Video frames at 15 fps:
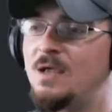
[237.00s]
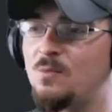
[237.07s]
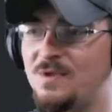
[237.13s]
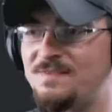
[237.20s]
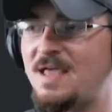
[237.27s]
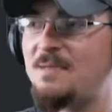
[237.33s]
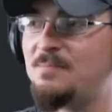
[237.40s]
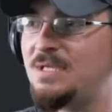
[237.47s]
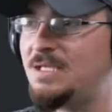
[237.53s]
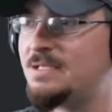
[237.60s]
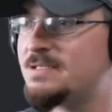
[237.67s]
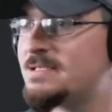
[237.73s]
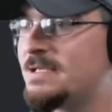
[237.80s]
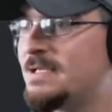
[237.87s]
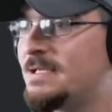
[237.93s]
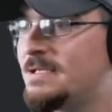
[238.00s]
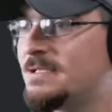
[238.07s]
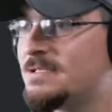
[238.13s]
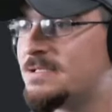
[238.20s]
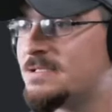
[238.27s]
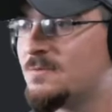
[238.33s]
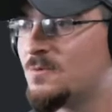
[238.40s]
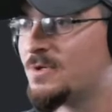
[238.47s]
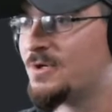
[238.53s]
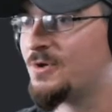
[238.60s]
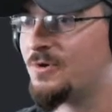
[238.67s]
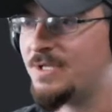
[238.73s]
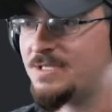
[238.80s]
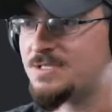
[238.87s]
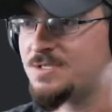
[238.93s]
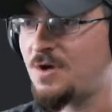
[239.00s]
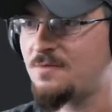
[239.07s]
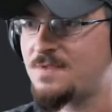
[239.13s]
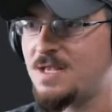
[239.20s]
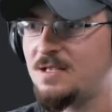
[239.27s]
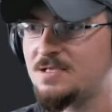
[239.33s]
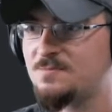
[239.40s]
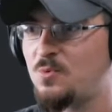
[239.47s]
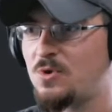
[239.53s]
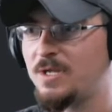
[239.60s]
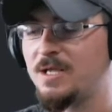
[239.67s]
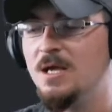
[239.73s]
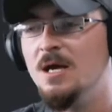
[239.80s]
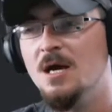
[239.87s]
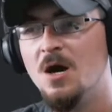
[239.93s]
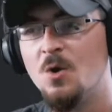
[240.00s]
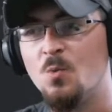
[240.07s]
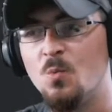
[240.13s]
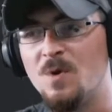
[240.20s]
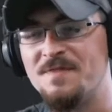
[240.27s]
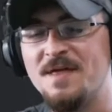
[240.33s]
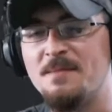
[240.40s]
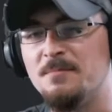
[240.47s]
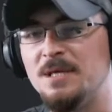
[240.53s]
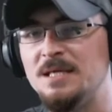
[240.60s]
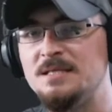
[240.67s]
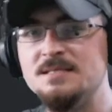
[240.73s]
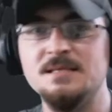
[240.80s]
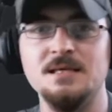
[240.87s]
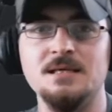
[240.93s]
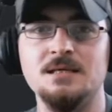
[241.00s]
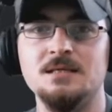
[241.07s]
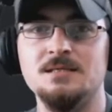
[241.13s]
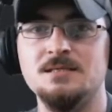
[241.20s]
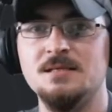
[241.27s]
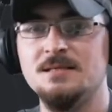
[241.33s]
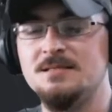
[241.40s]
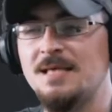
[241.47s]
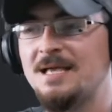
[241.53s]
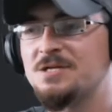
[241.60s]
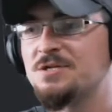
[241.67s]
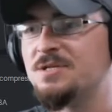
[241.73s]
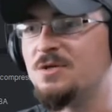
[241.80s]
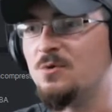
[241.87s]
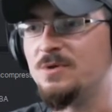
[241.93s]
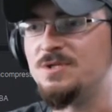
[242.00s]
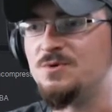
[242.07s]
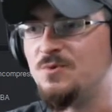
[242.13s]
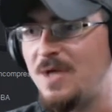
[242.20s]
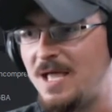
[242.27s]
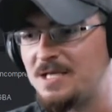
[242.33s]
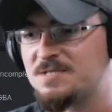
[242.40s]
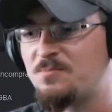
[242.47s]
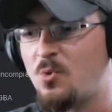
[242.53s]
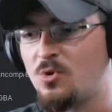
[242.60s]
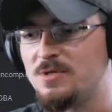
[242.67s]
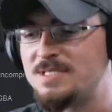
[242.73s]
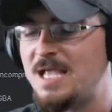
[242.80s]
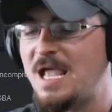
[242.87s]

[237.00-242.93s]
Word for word: What that means is, we're gonna go ahead and start that exporting. What that means is it's actually going to export